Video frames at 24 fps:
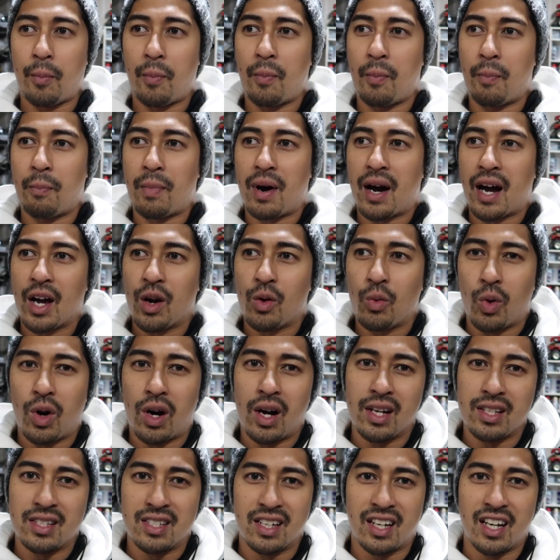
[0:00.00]
My
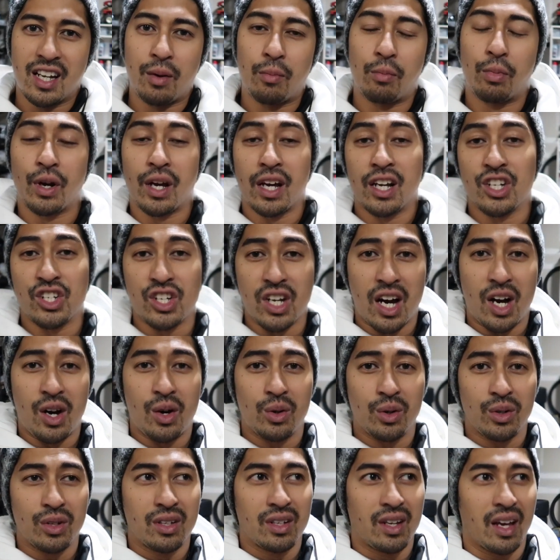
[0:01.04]
want to kind of branch
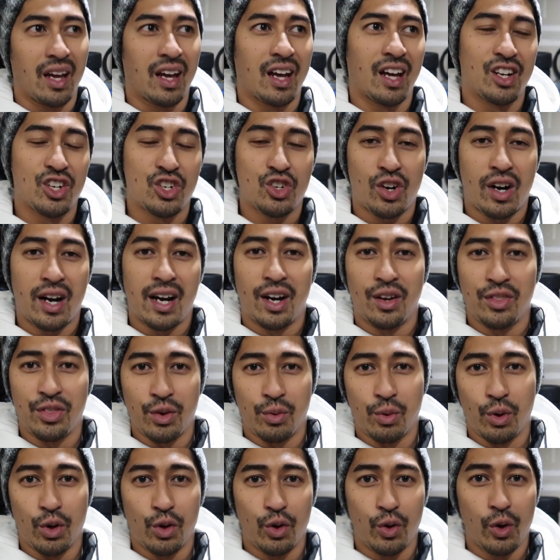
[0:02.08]
out and try out the
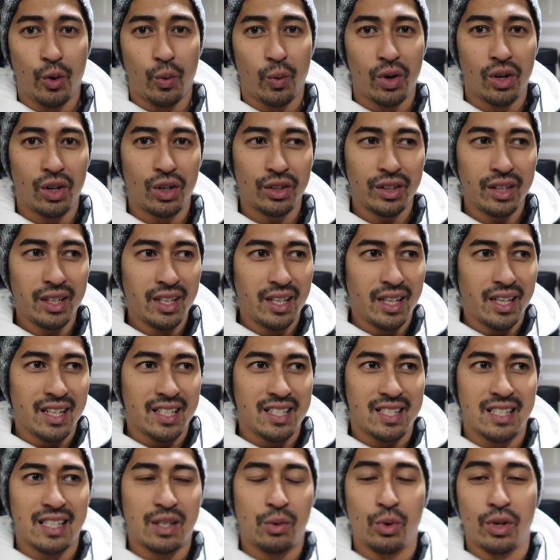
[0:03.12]
Rotary world,
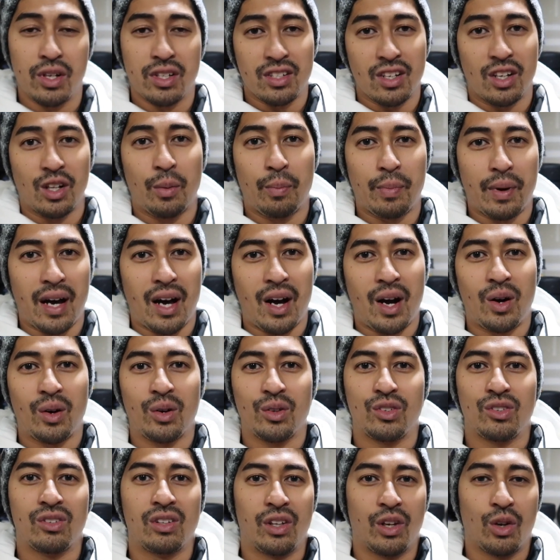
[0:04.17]
see what it's all
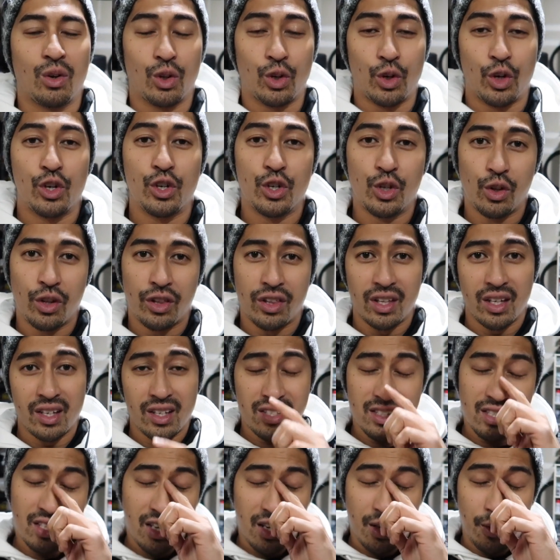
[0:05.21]
about, you know, learn new
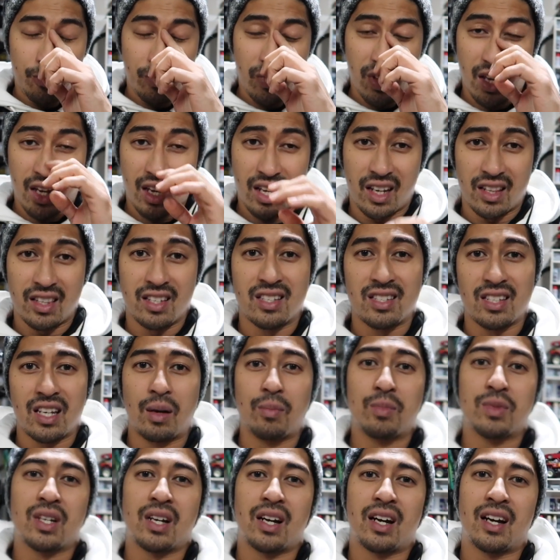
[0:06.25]
things, and at the
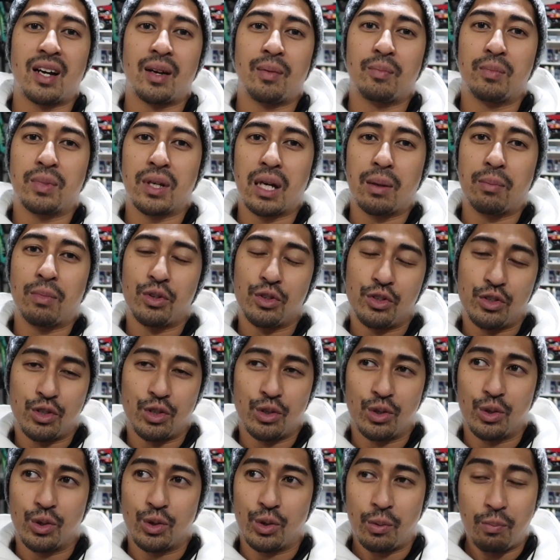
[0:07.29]
same time be able
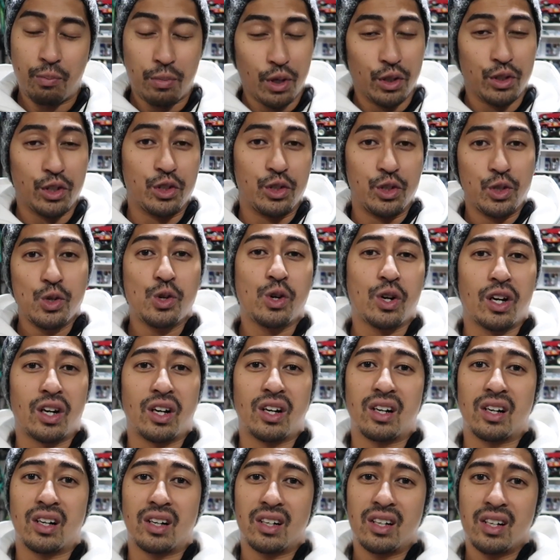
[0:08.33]
to build a new
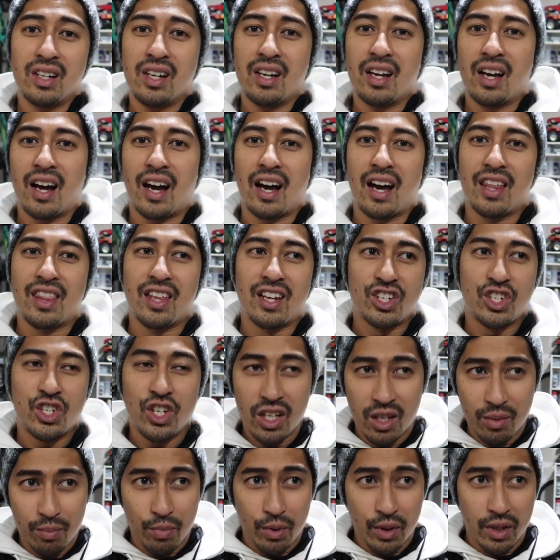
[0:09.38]
car that
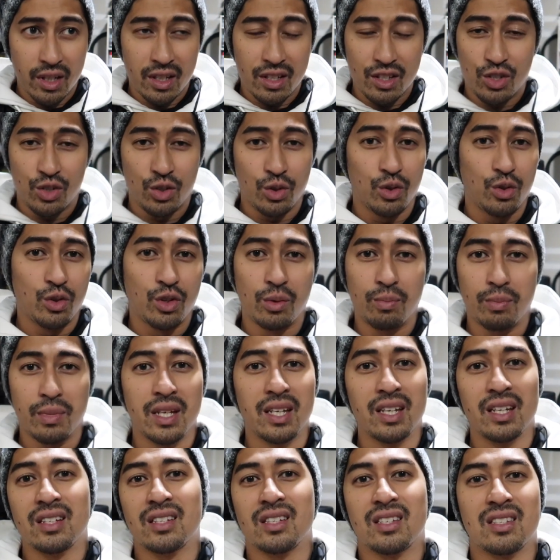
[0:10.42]
she can bring to the
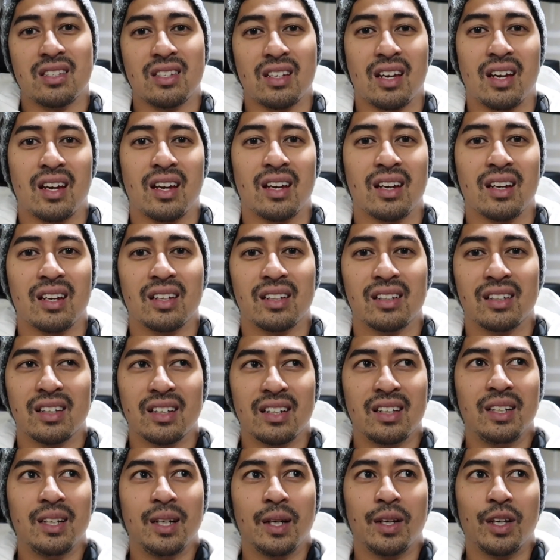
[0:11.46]
meets and,
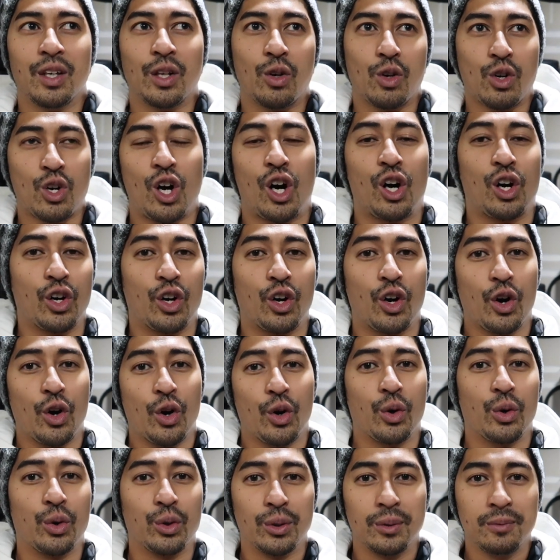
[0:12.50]
you know, call her
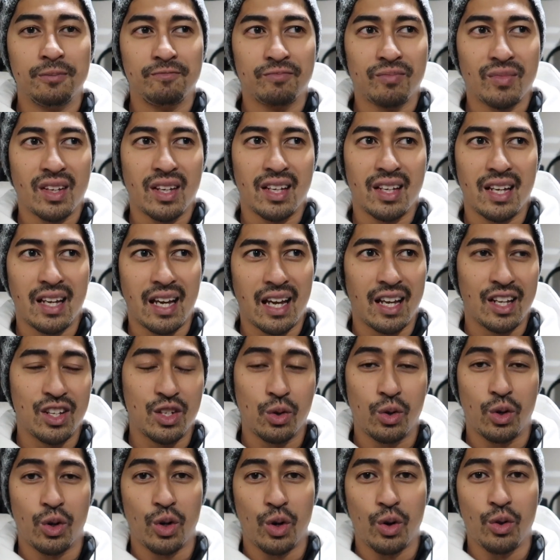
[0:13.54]
own and
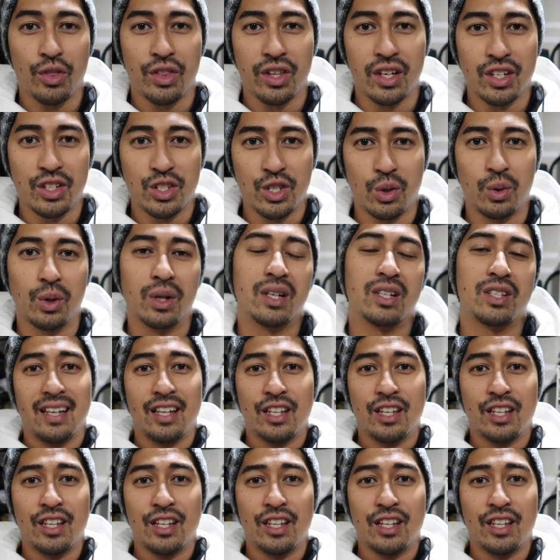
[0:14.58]
do her own thing to it.